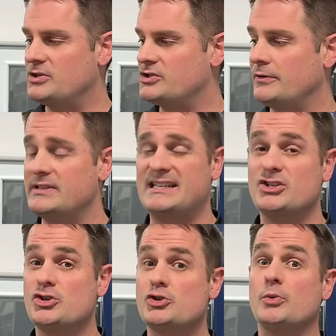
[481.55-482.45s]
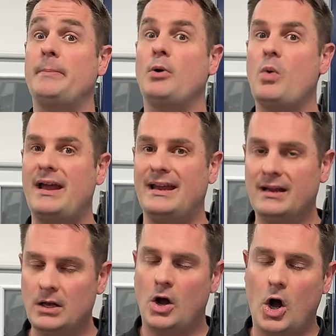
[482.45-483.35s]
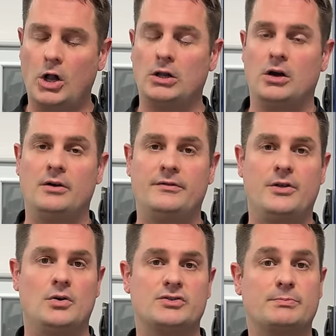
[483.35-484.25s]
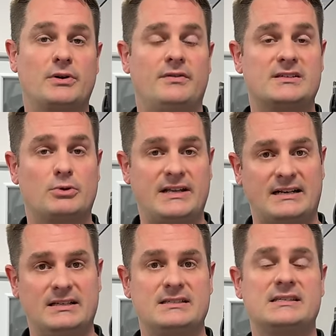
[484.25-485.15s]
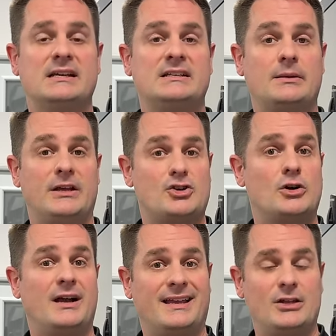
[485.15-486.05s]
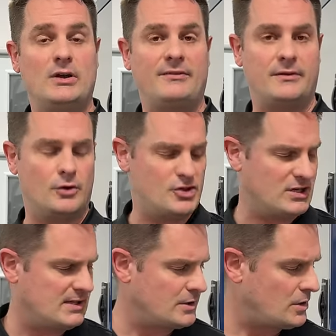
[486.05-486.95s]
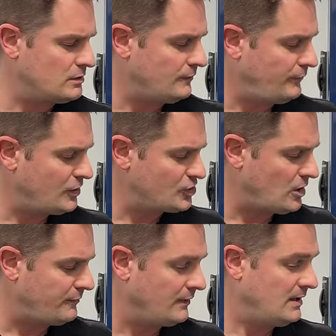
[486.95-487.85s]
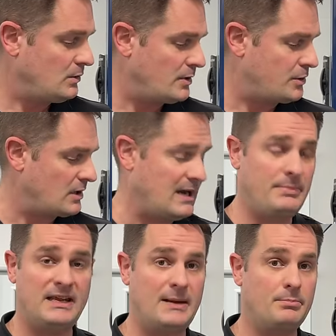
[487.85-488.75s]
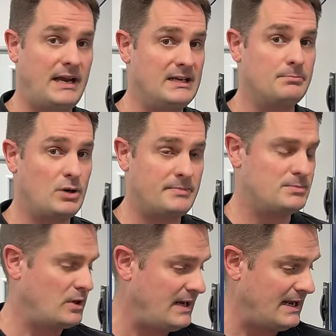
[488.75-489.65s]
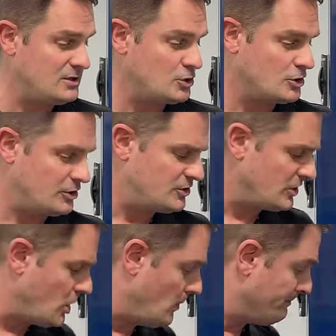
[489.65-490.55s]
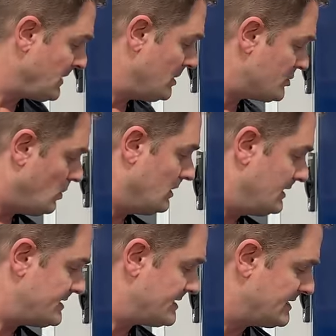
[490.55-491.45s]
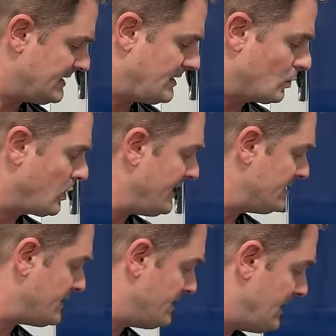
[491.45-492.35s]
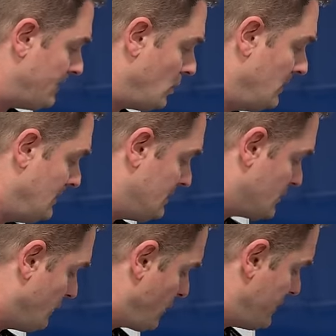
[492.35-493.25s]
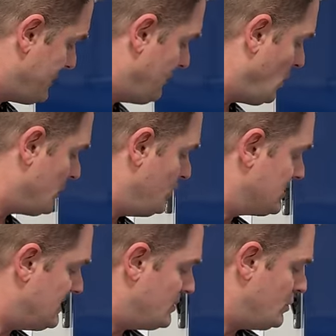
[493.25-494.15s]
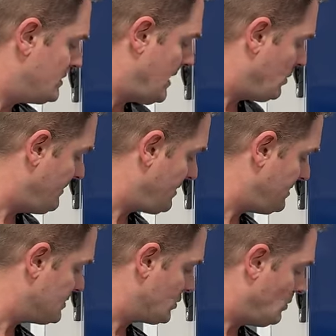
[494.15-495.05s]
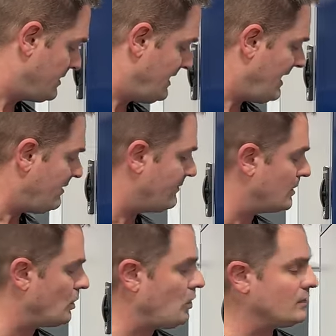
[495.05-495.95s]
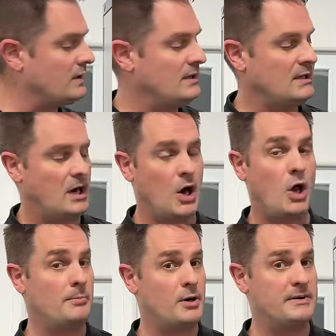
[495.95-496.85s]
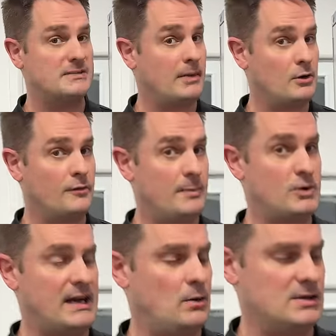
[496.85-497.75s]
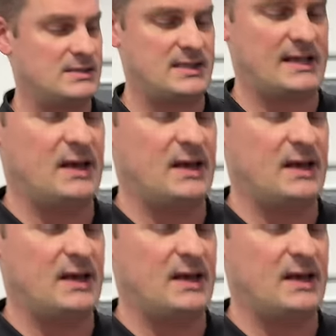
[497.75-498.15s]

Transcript: the surface and strip away all of those previous protectants to make sure, again, you have a virgin clear coat. Finish off with your IPA paint prep spray and you're good to go. So let's dig right into the demo. So for the demo, I'll use the two towel method. So they have their own all-purpose microfiber towels that